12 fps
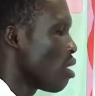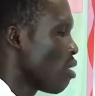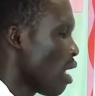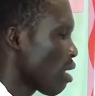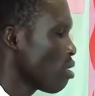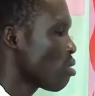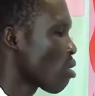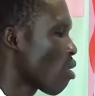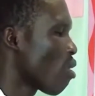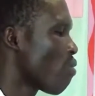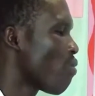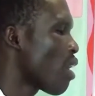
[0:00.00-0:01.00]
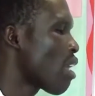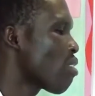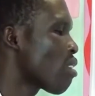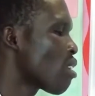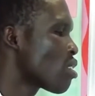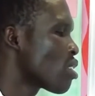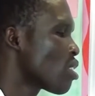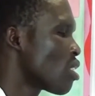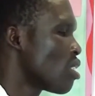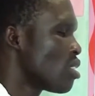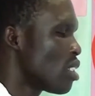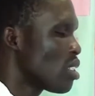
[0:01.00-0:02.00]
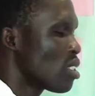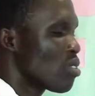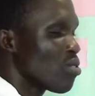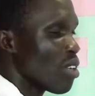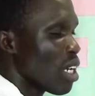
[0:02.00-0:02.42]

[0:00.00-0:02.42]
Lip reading: You are going to convert this. This is